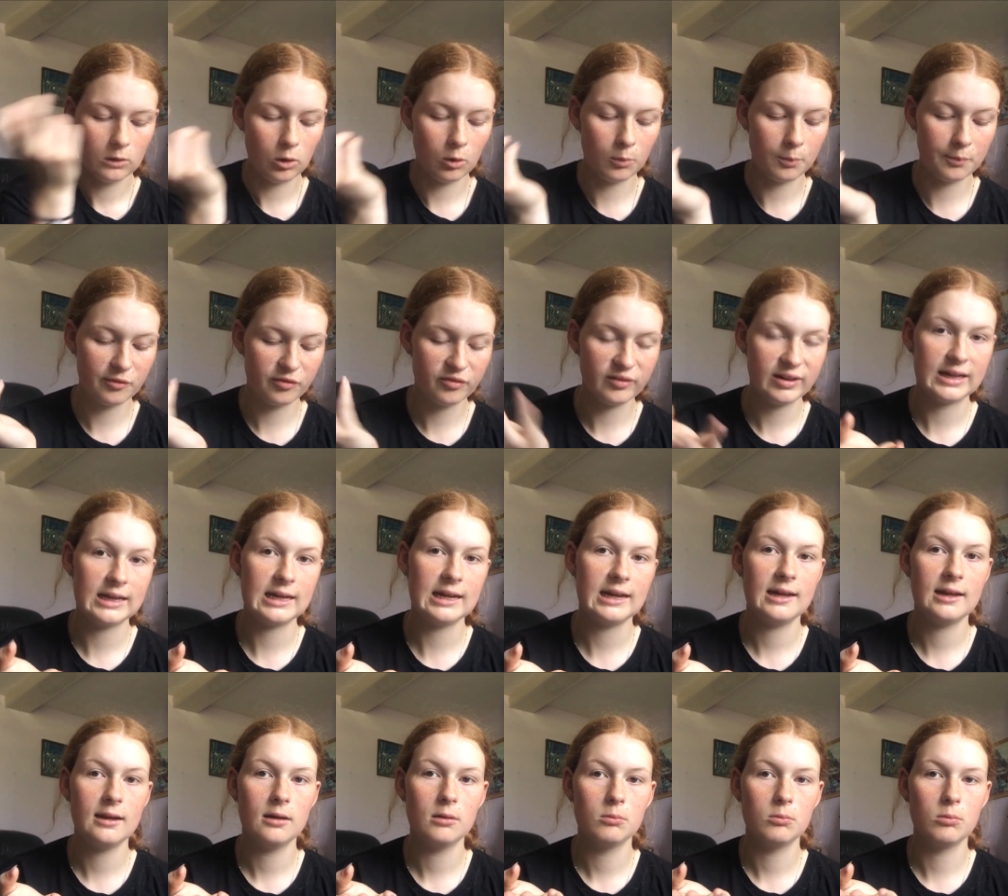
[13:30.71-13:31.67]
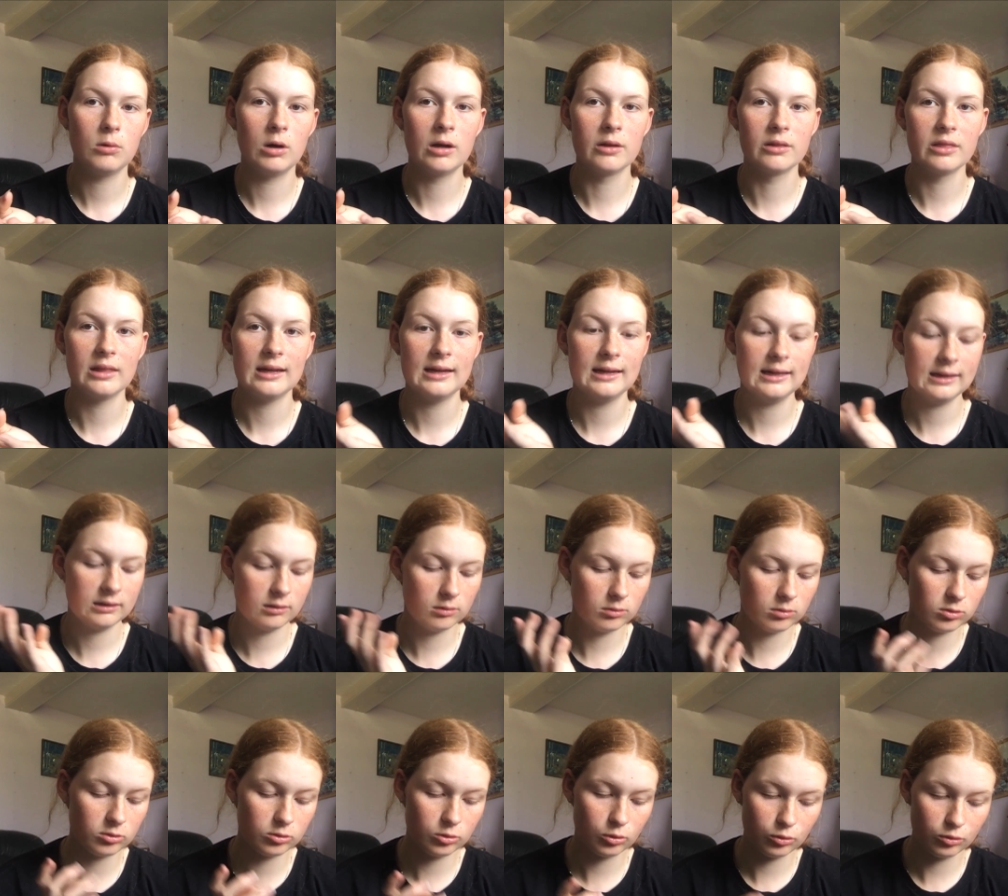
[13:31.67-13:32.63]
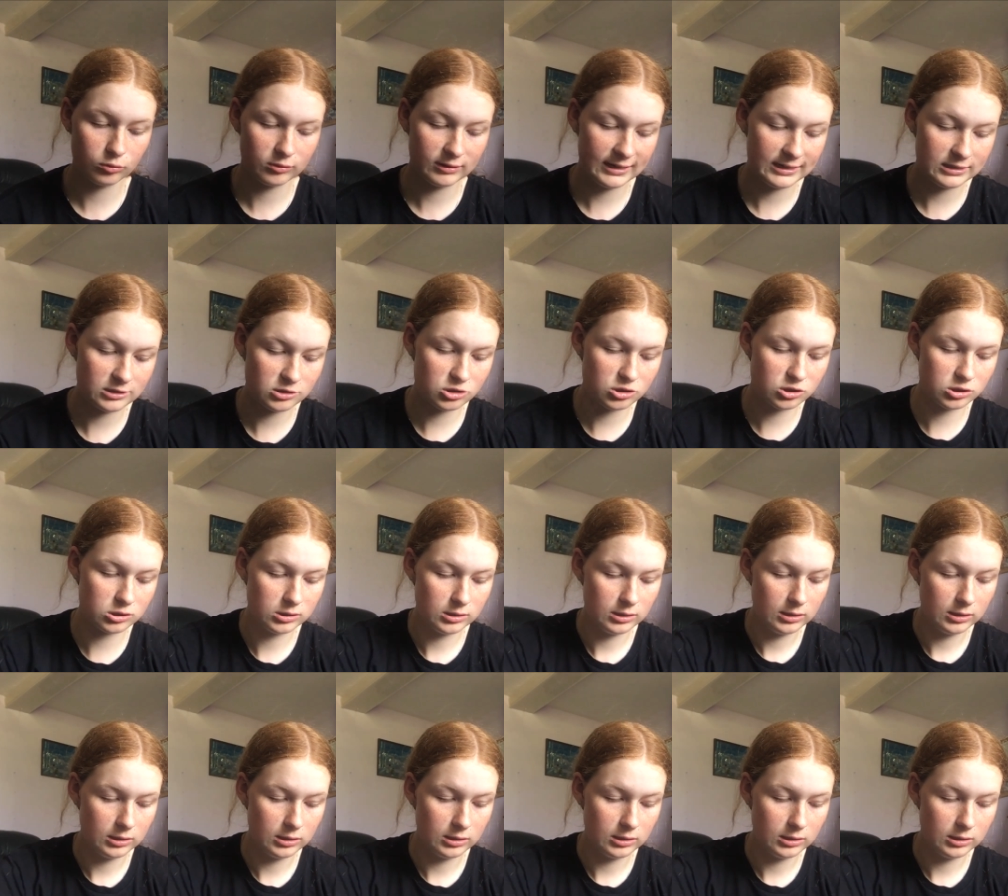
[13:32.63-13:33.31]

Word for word: or prevent it while they're in storage